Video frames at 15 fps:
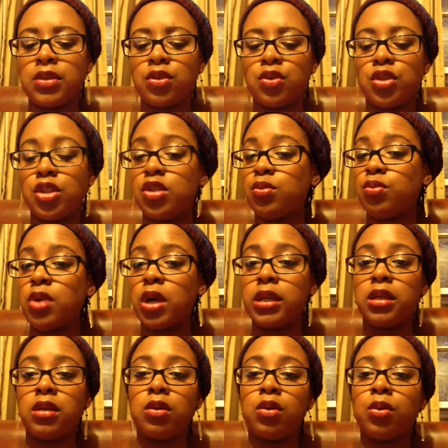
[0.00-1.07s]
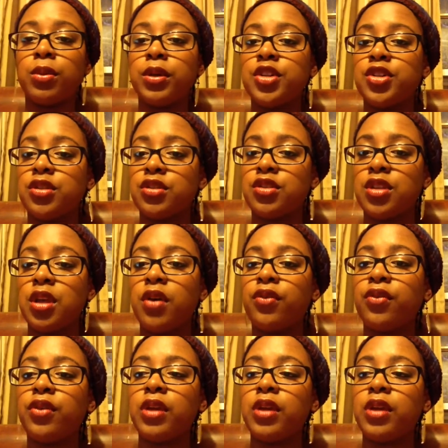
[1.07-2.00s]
So she just brought in a whole bunch of stuff.